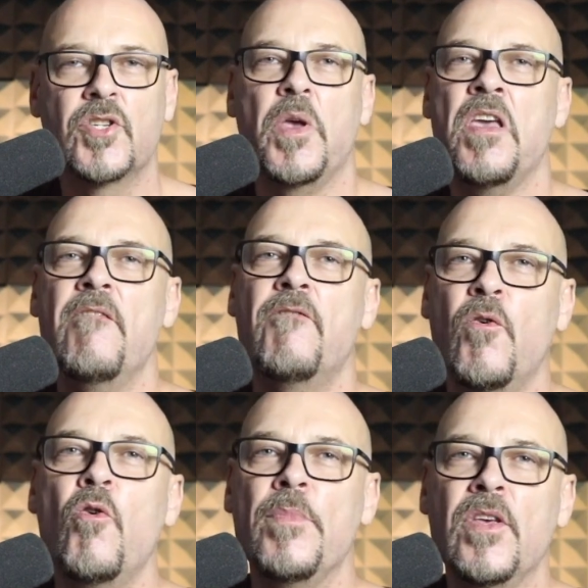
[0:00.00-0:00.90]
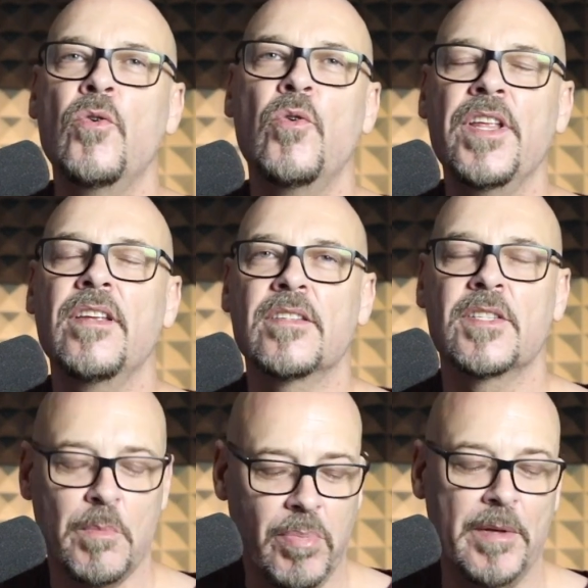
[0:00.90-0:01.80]
inform the audience
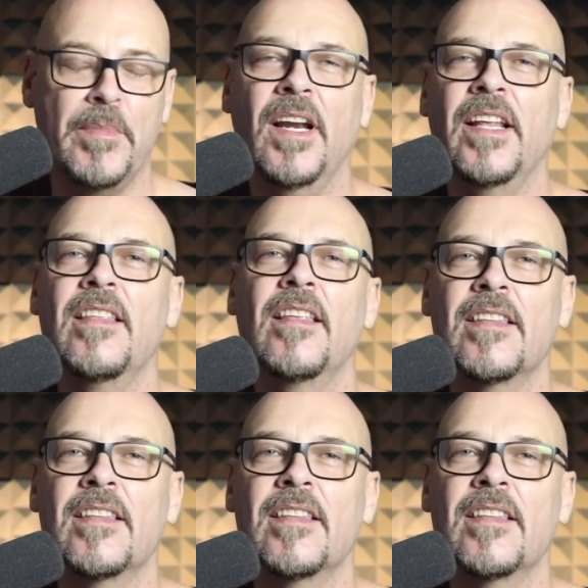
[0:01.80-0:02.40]
subliminally that